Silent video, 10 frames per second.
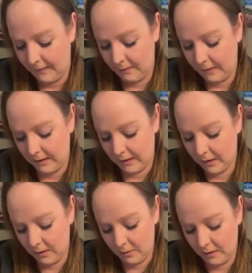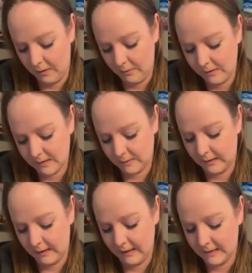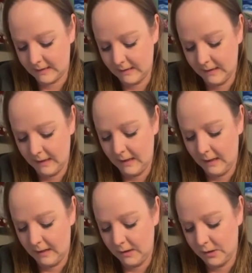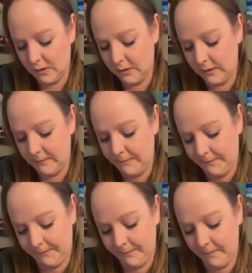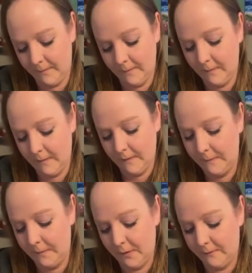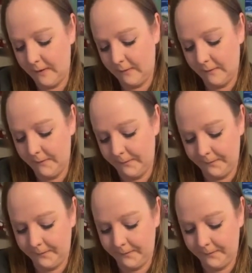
There we go. We just want a nice dark green. Perfect.